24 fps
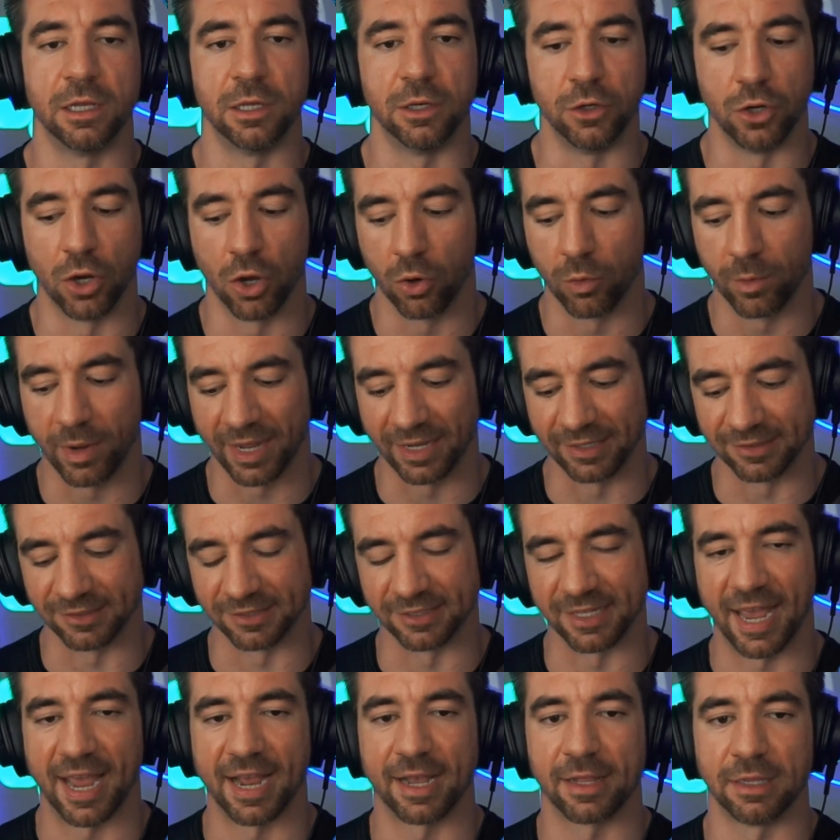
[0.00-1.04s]
Know
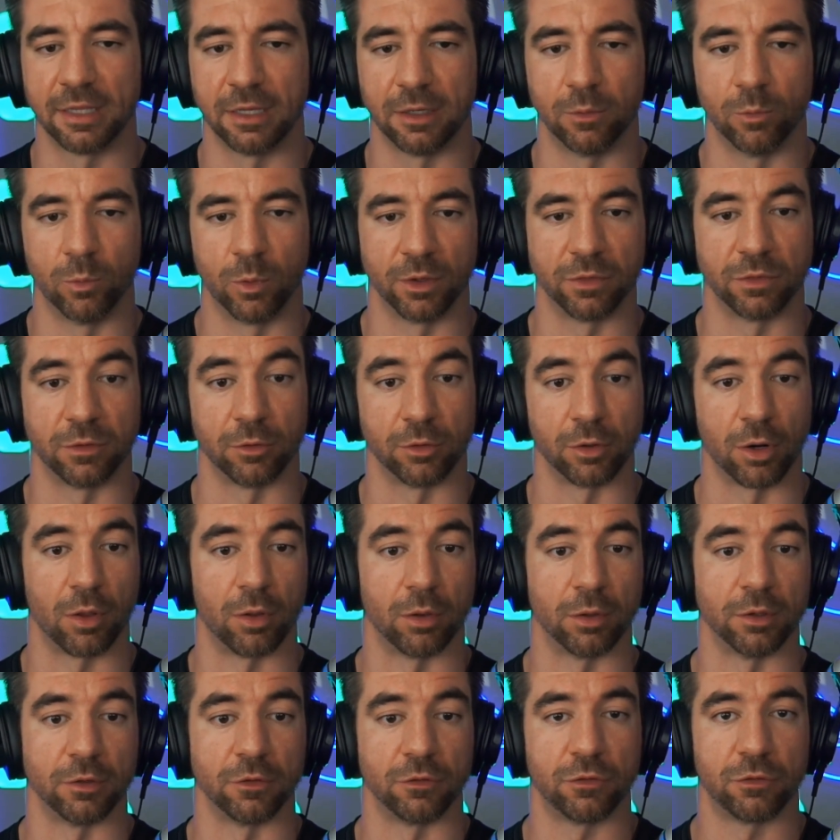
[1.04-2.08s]
exactly what their
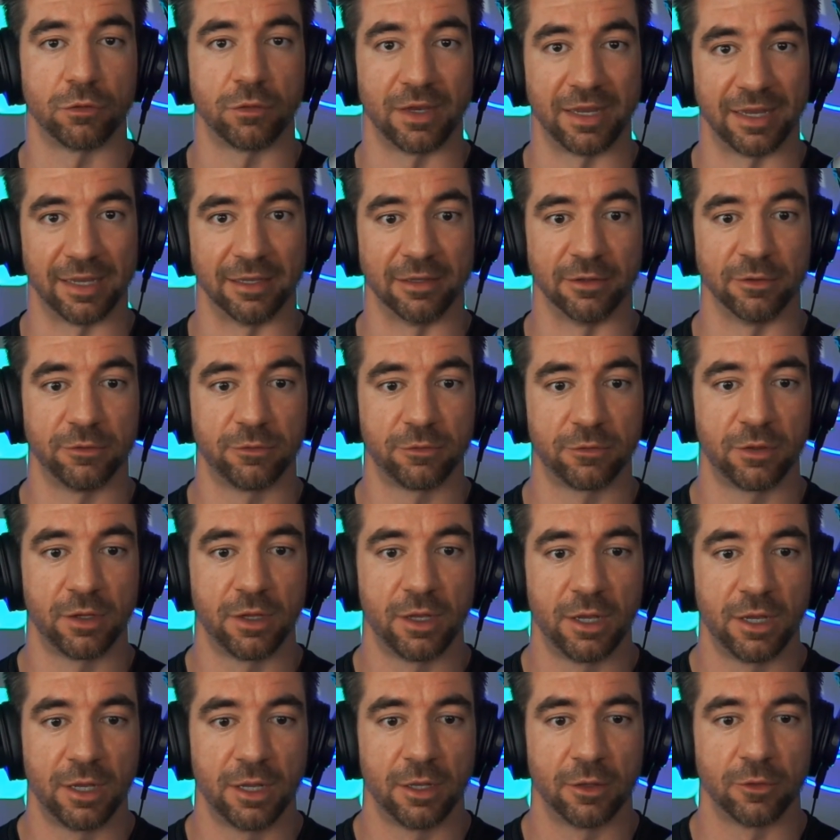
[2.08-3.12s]
knowledge is
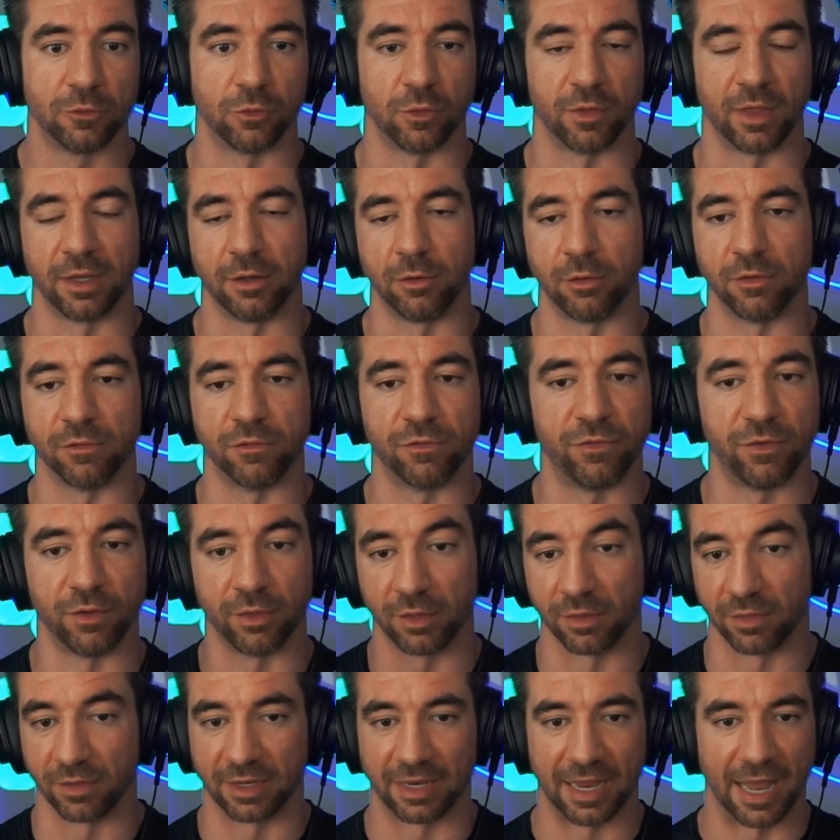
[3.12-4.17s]
so that you can
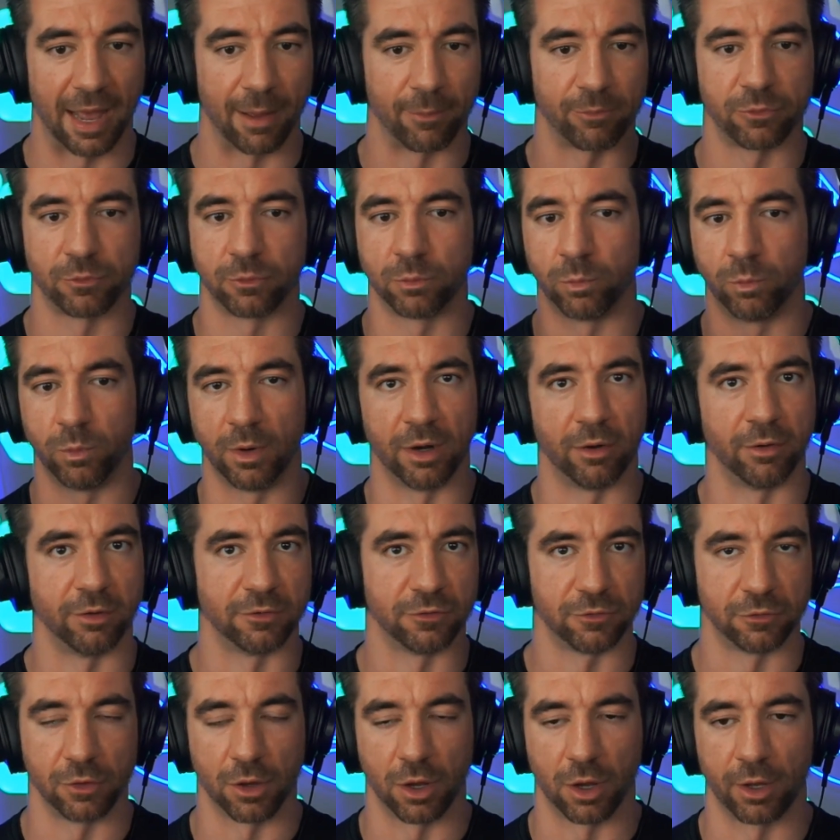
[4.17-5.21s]
fill in the gaps where
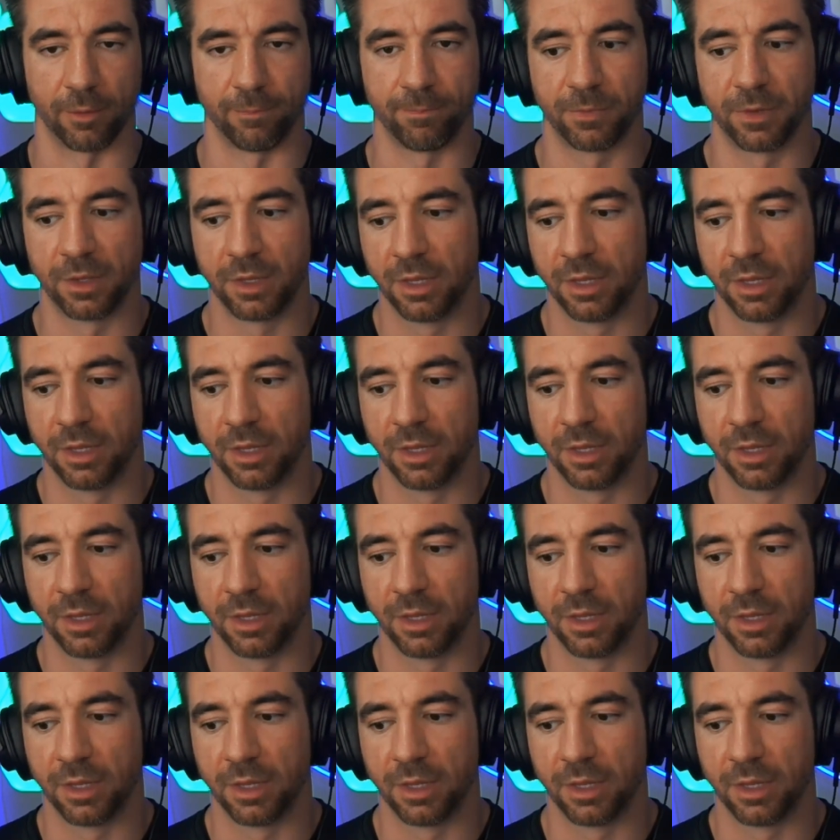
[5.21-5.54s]
it's not.